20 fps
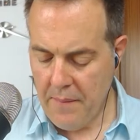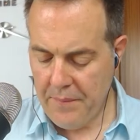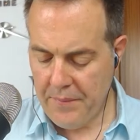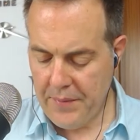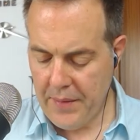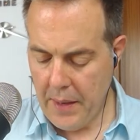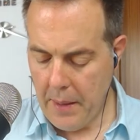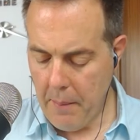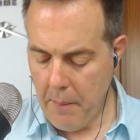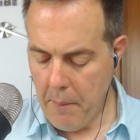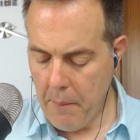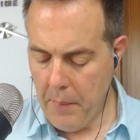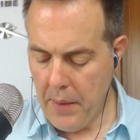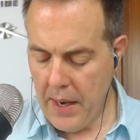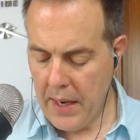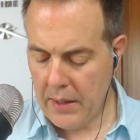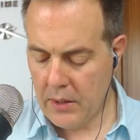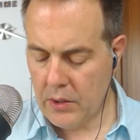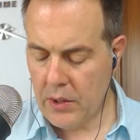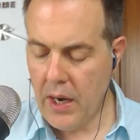the
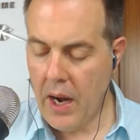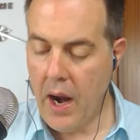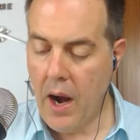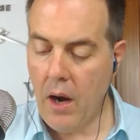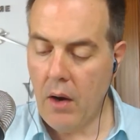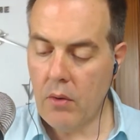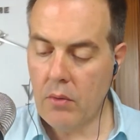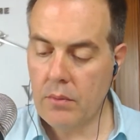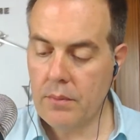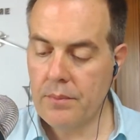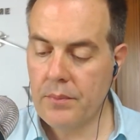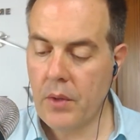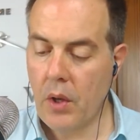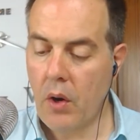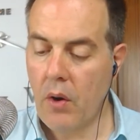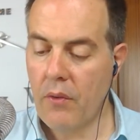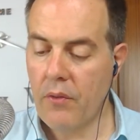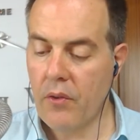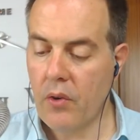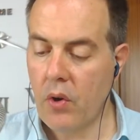breakdown
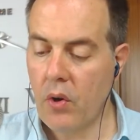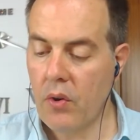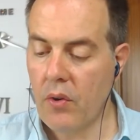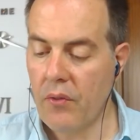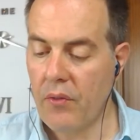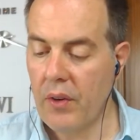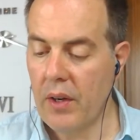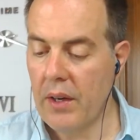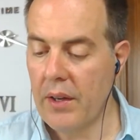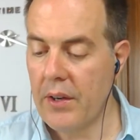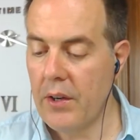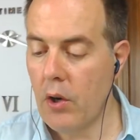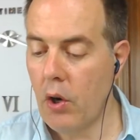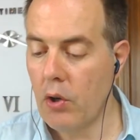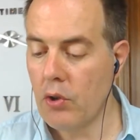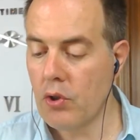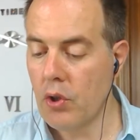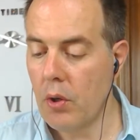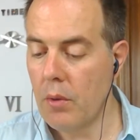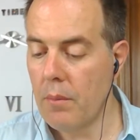of chlorophyll in
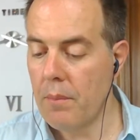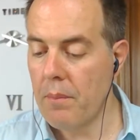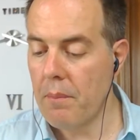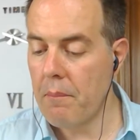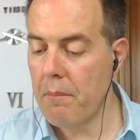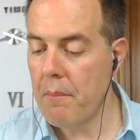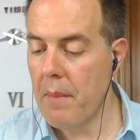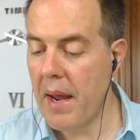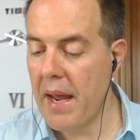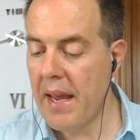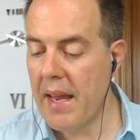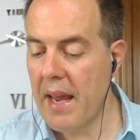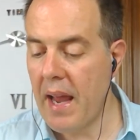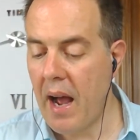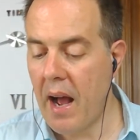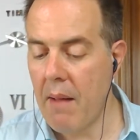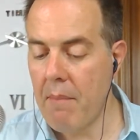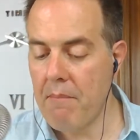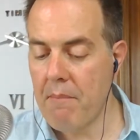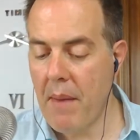autumn may
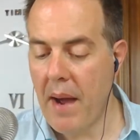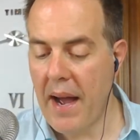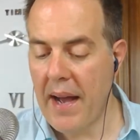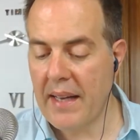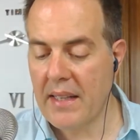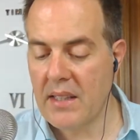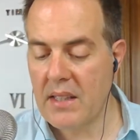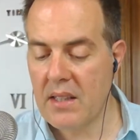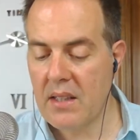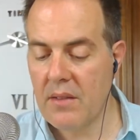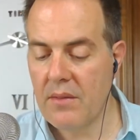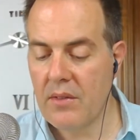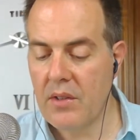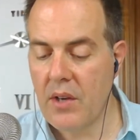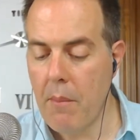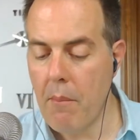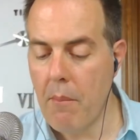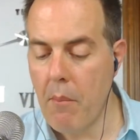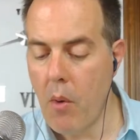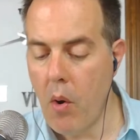unmask the
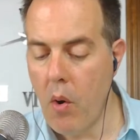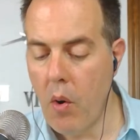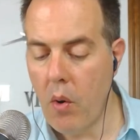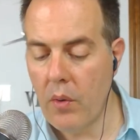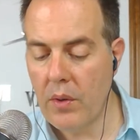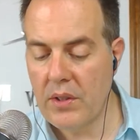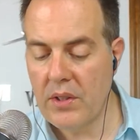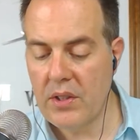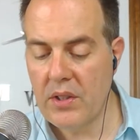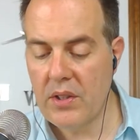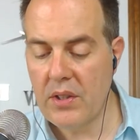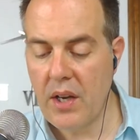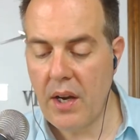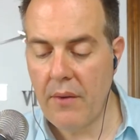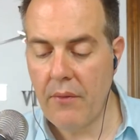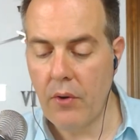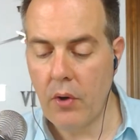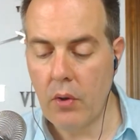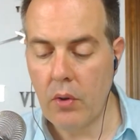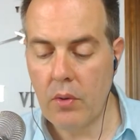more
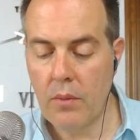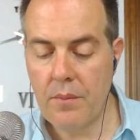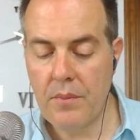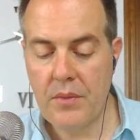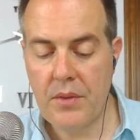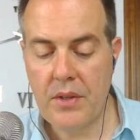stable